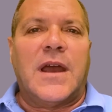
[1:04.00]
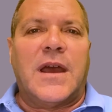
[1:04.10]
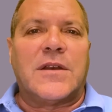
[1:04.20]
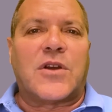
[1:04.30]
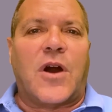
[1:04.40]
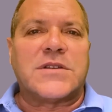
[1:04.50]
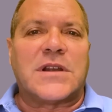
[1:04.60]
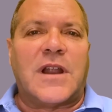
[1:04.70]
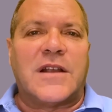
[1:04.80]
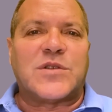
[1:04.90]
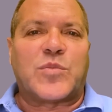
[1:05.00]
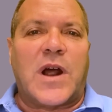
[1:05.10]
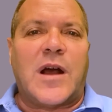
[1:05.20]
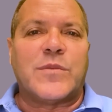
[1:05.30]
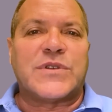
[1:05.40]
and causing lots of
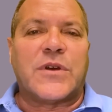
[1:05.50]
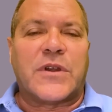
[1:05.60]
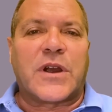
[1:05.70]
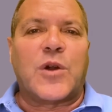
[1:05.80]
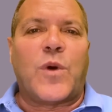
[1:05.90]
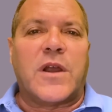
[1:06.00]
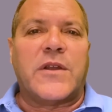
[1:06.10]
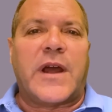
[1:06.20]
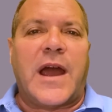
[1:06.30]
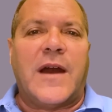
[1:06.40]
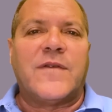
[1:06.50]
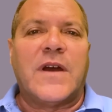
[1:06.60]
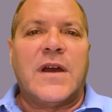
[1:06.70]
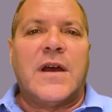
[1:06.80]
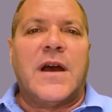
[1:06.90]
problems. So they're going to want you to have
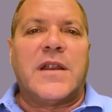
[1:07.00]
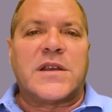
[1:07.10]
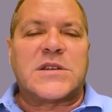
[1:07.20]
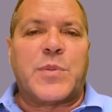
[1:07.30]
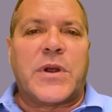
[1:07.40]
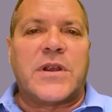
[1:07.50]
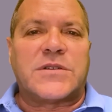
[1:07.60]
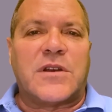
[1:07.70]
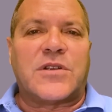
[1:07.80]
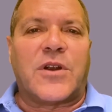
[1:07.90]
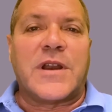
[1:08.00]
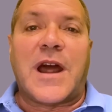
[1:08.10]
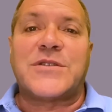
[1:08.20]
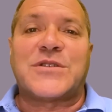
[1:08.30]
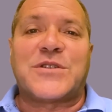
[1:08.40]
an experienced attorney,
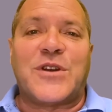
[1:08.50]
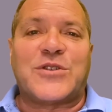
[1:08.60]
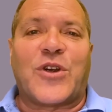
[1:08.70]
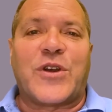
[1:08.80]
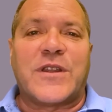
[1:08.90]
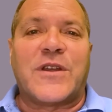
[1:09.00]
not just an attorney.